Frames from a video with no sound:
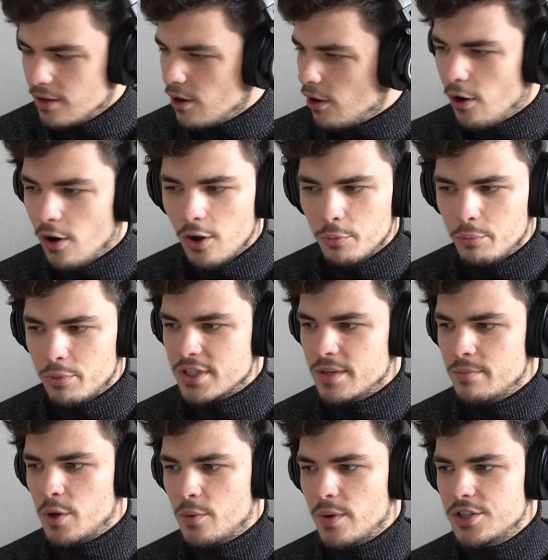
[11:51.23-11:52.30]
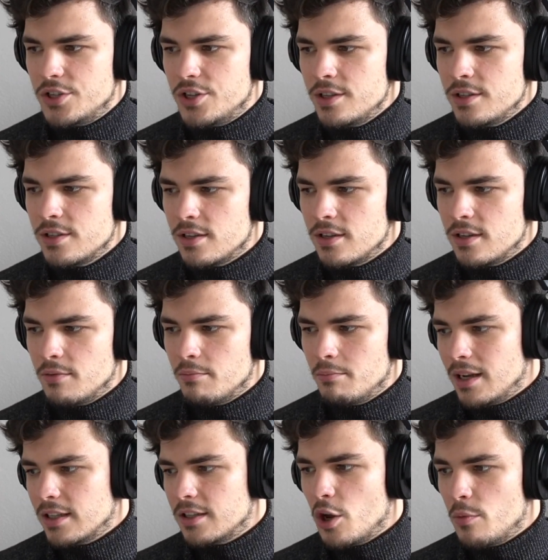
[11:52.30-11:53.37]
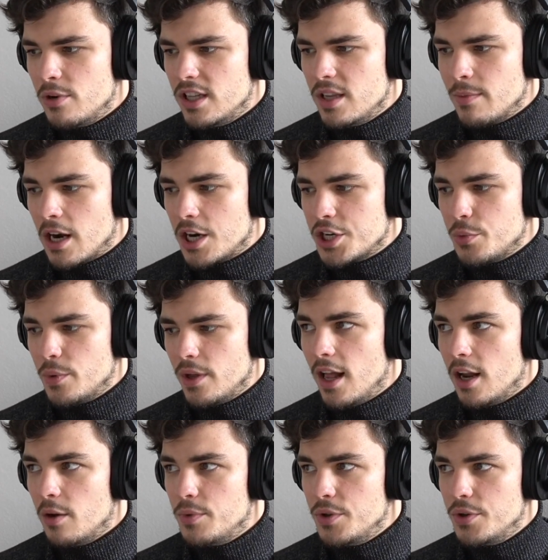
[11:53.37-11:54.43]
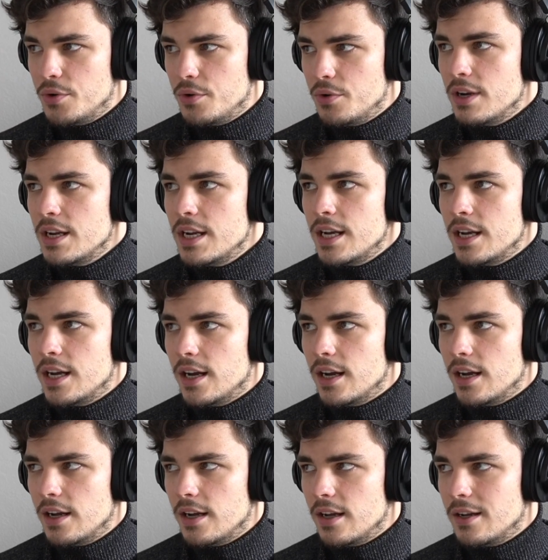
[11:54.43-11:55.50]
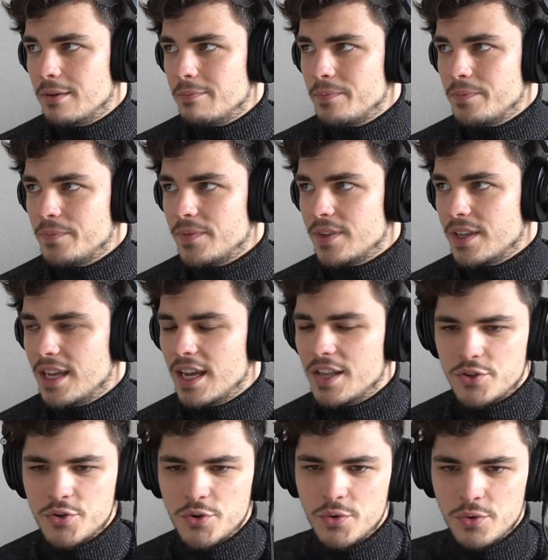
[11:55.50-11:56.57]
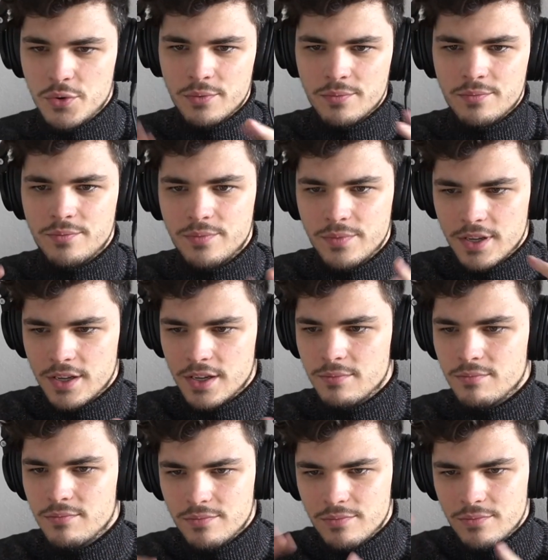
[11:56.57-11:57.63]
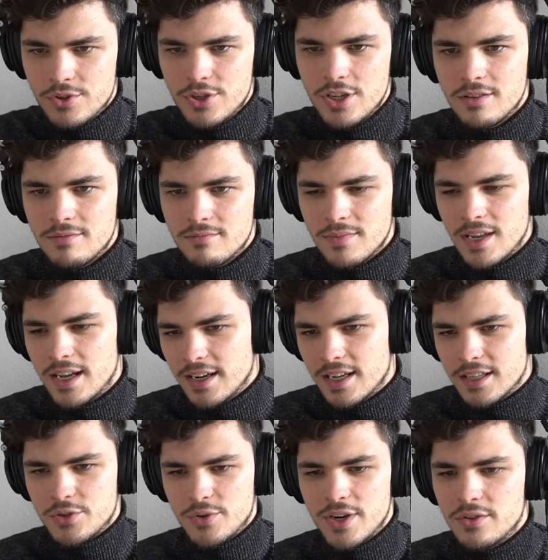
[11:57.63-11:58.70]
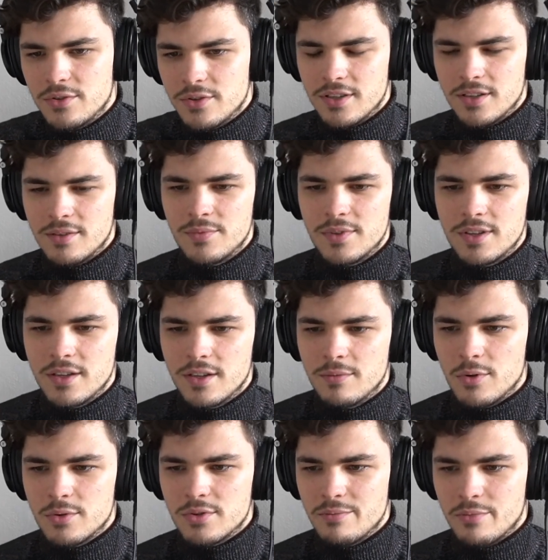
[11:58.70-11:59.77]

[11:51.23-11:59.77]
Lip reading: all possible questions, but community manager will help you uh, get through the shit and get straight to the most